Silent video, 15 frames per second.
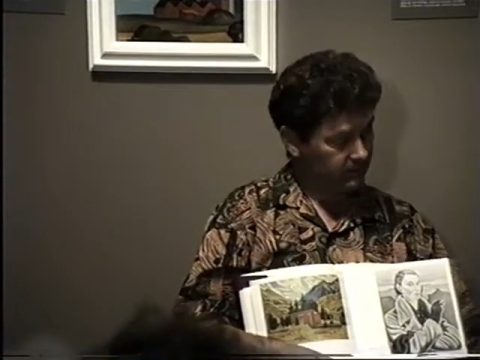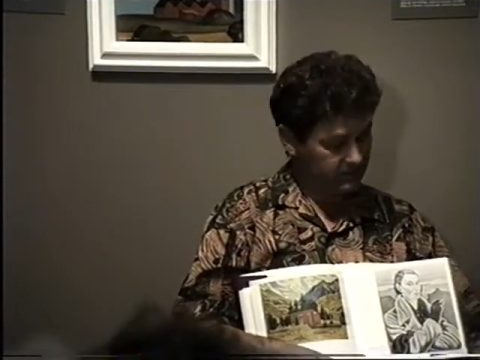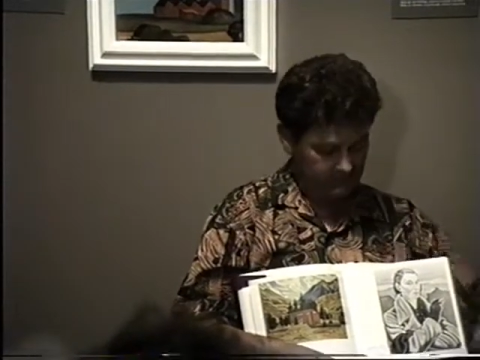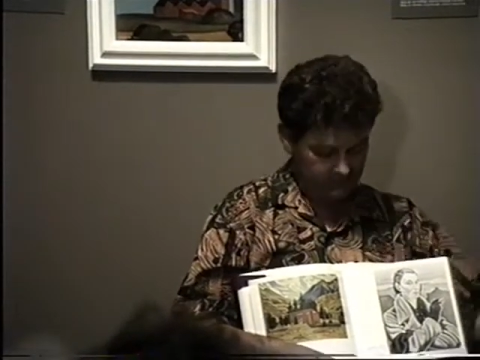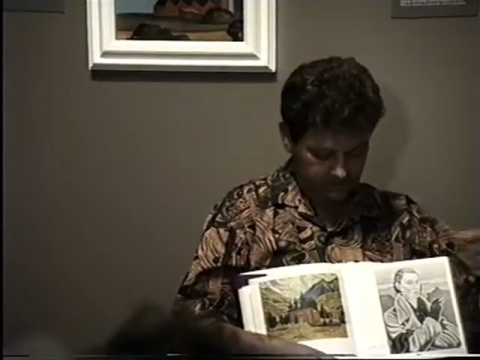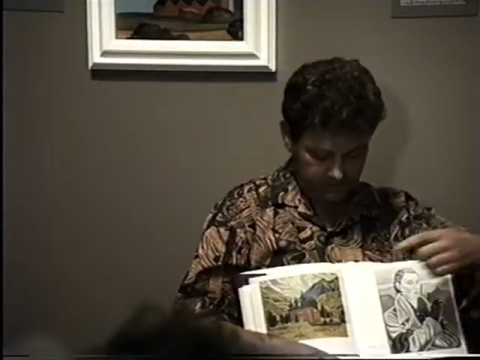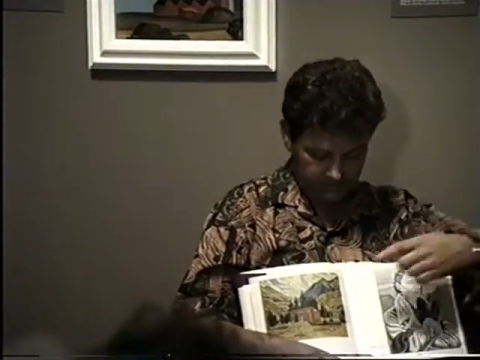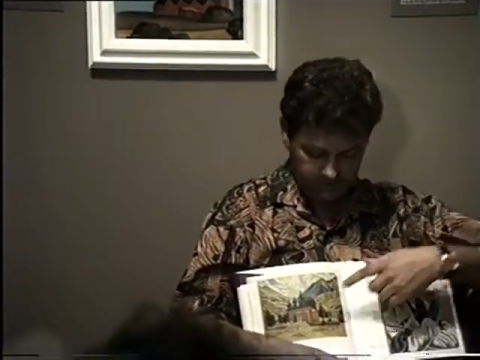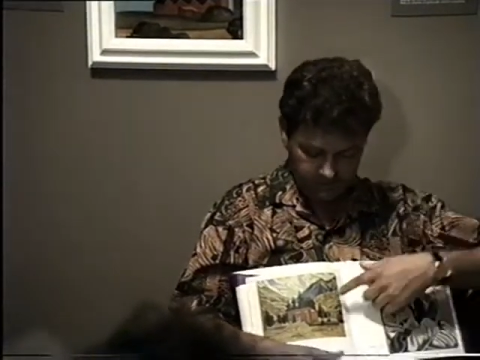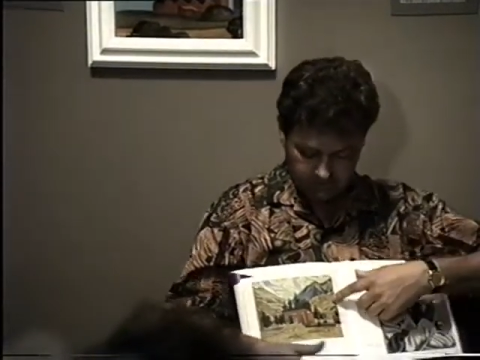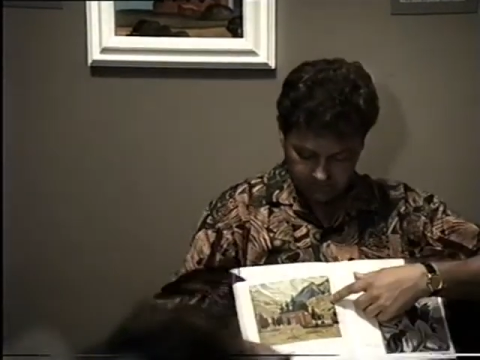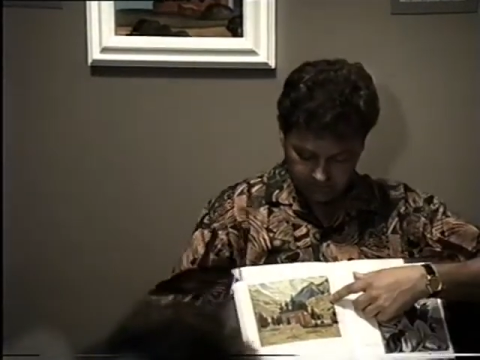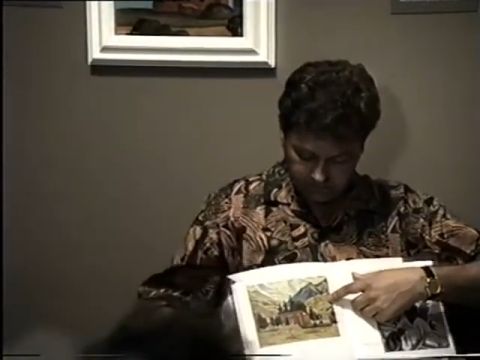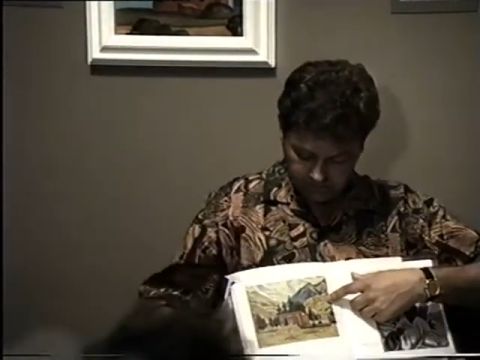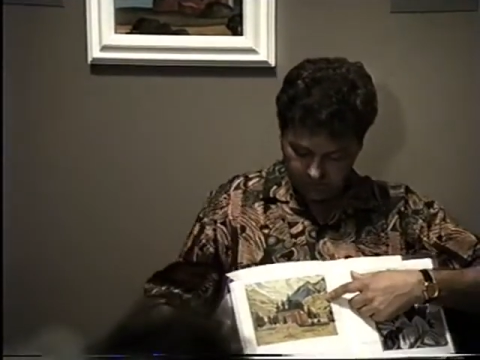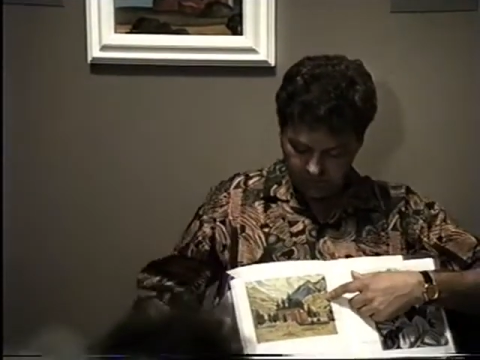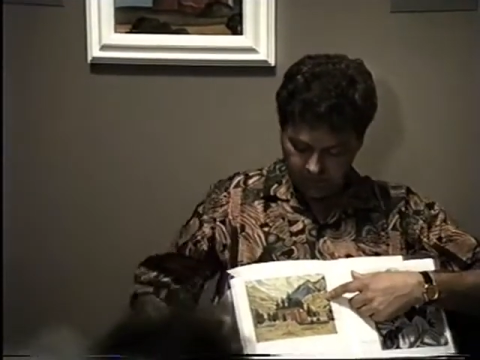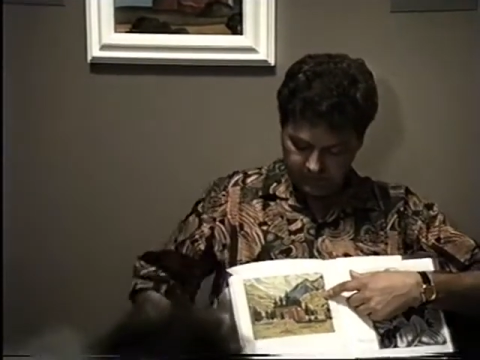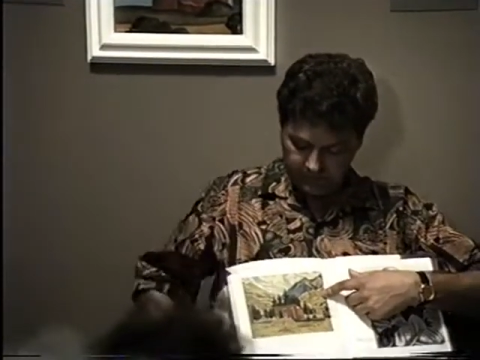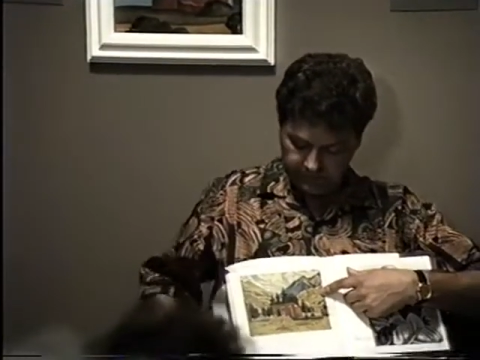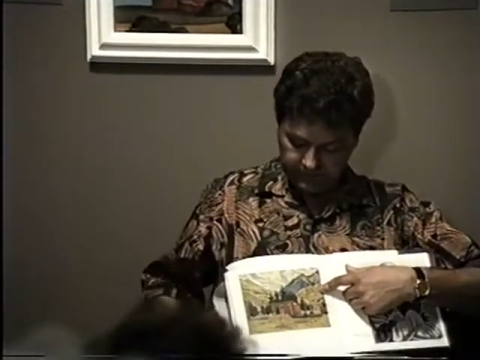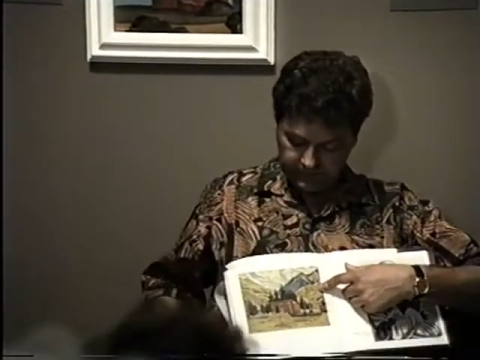this
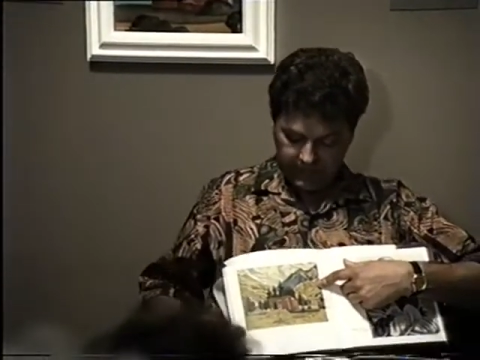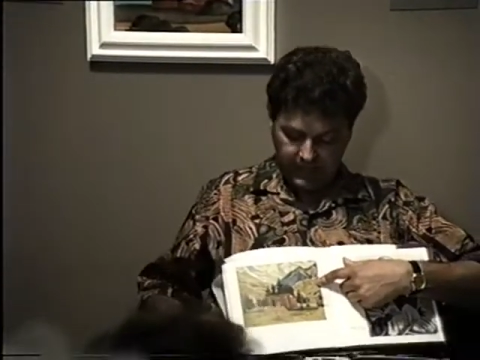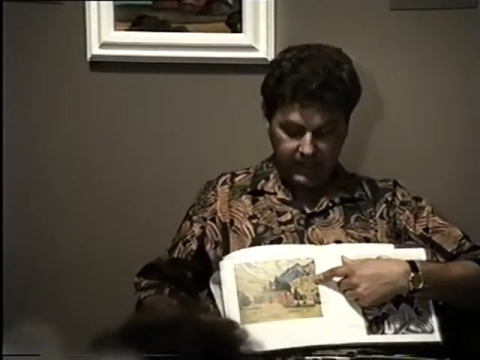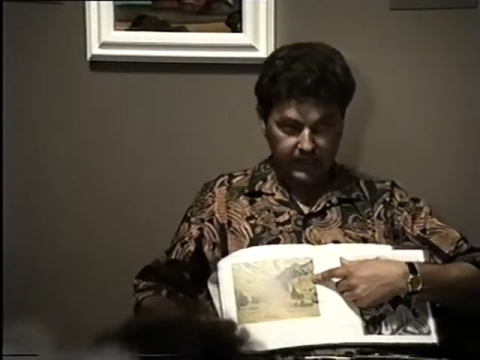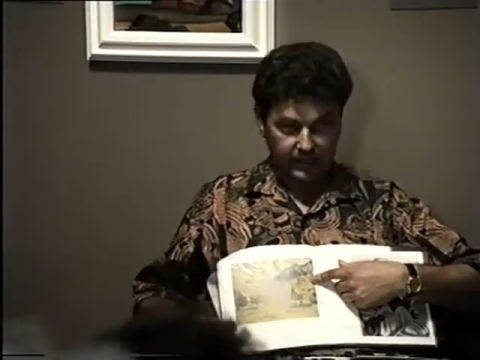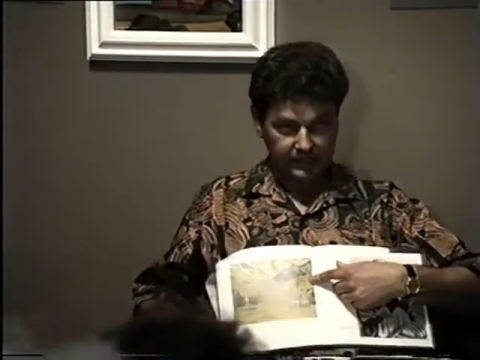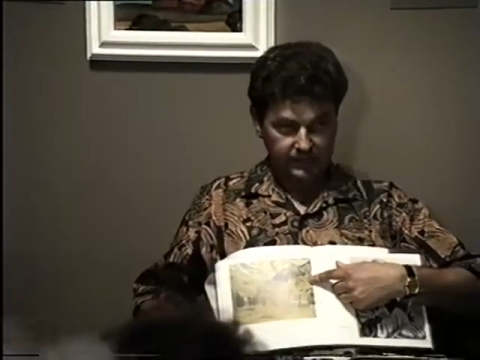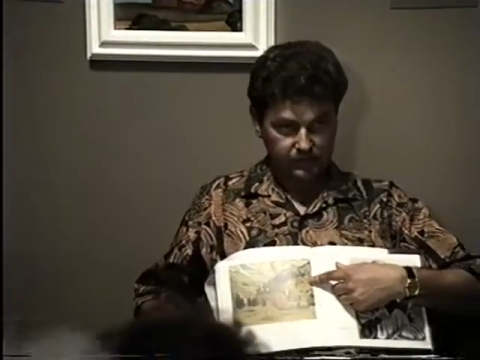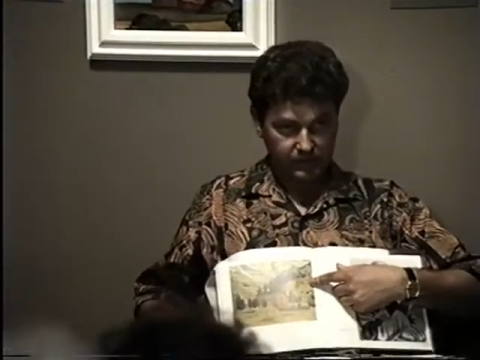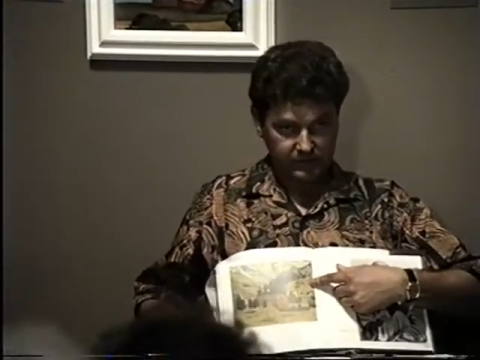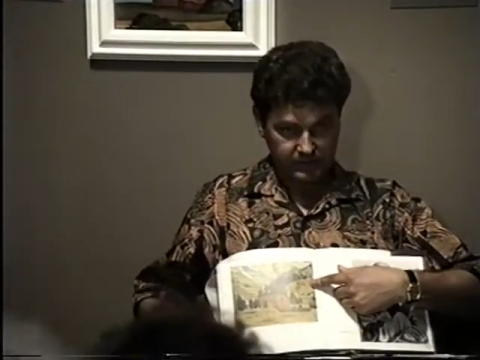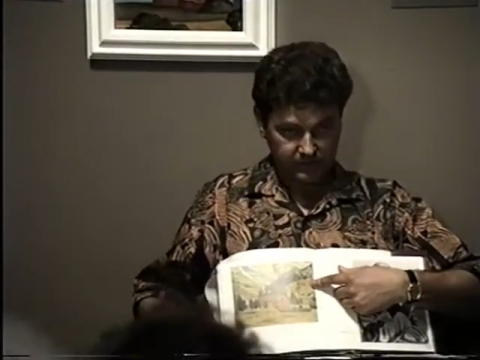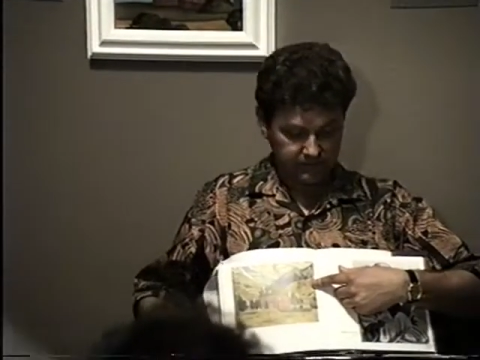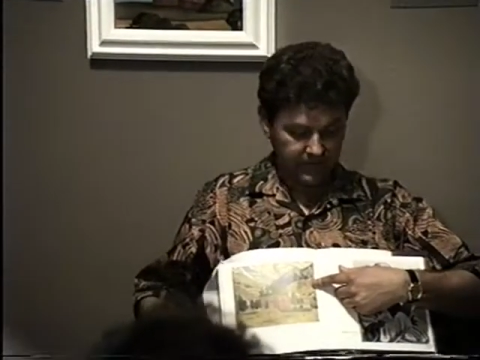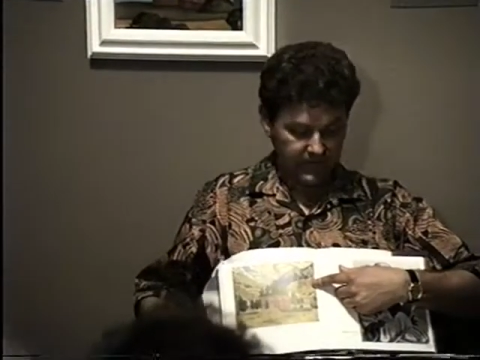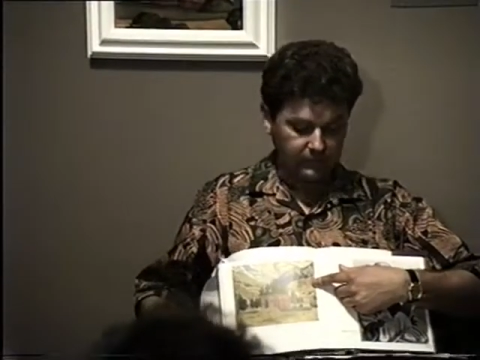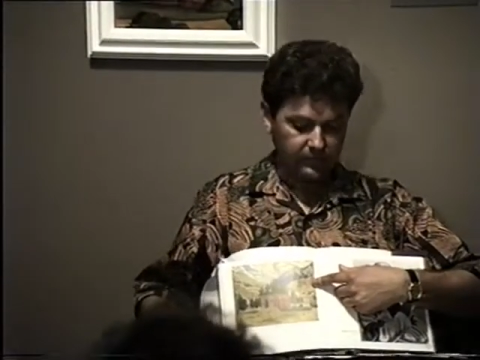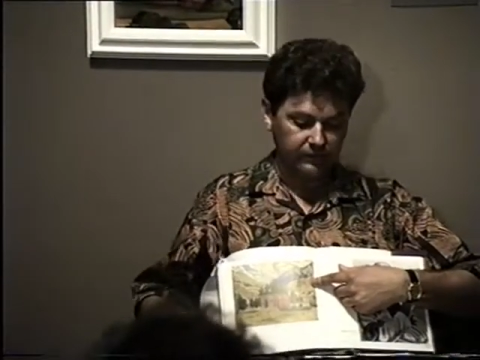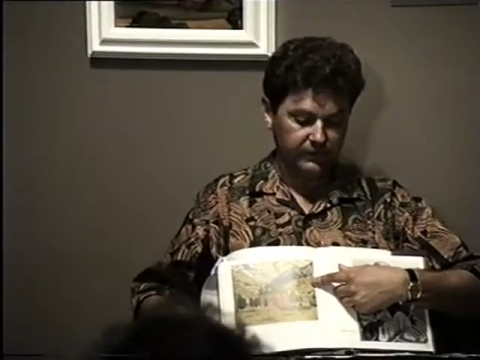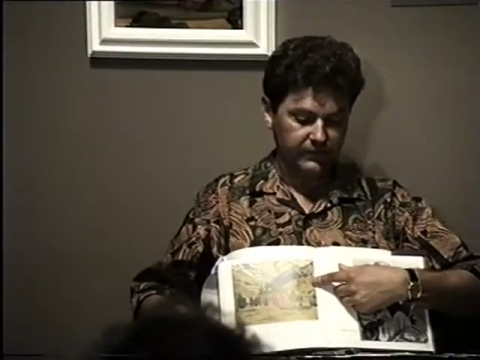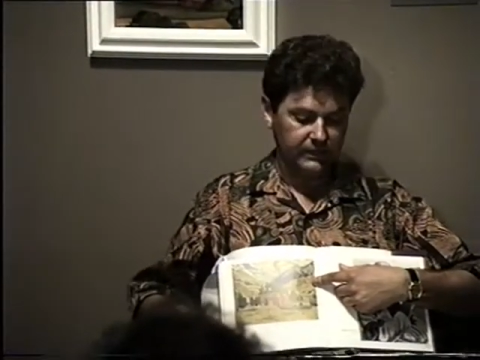oil Cass wasn't available